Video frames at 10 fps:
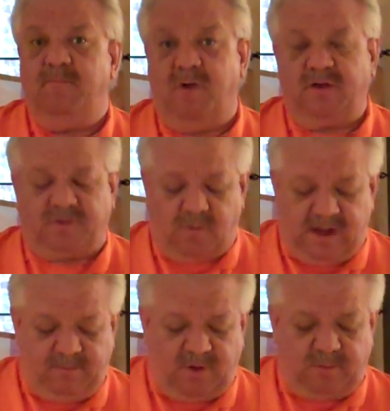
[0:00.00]
Martha
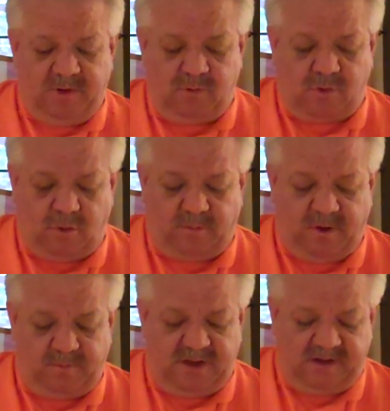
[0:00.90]
White buttermilk
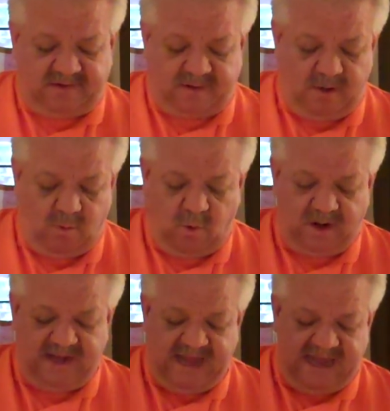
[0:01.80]
cornmeal mix,
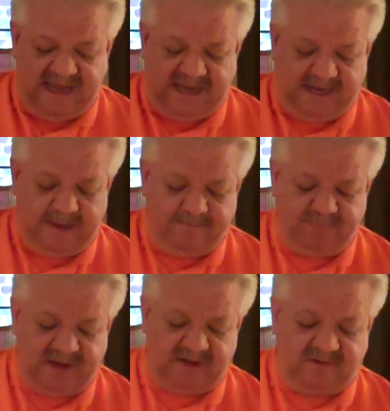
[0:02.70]
1 egg,
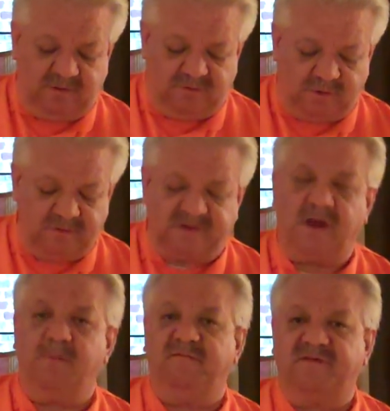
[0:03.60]
and 2/3
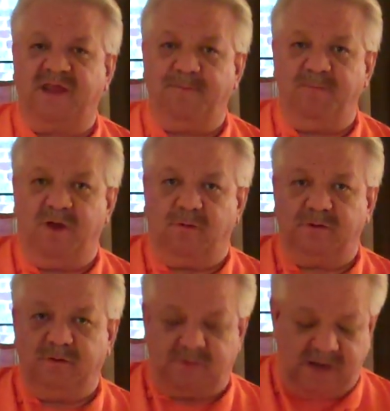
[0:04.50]
cup of skim milk,
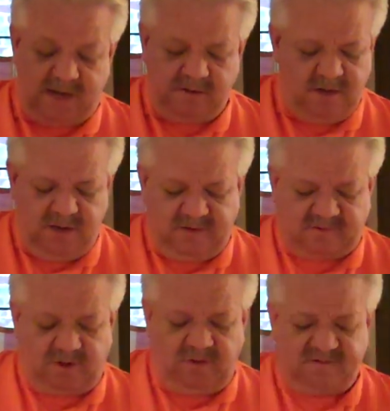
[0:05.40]
okay?
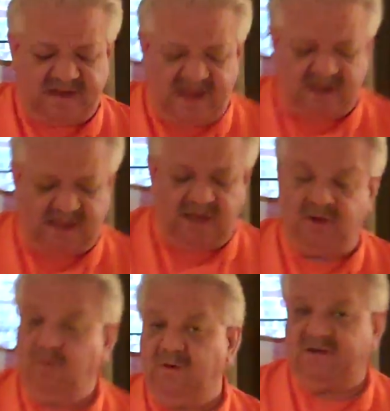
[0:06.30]
So use that. Again,
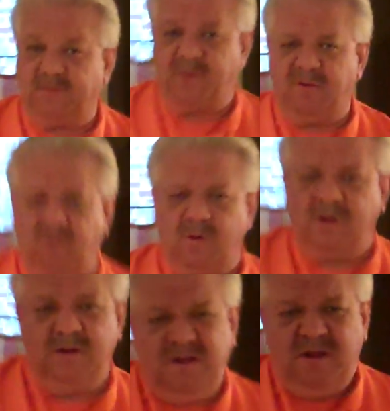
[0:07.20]
your recipe would
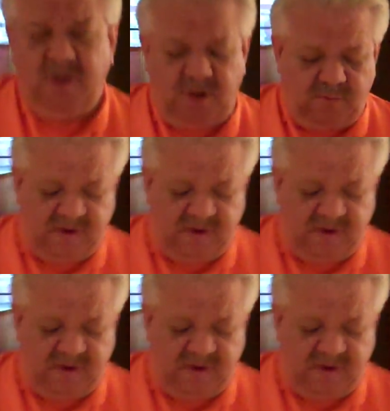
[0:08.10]
work. Your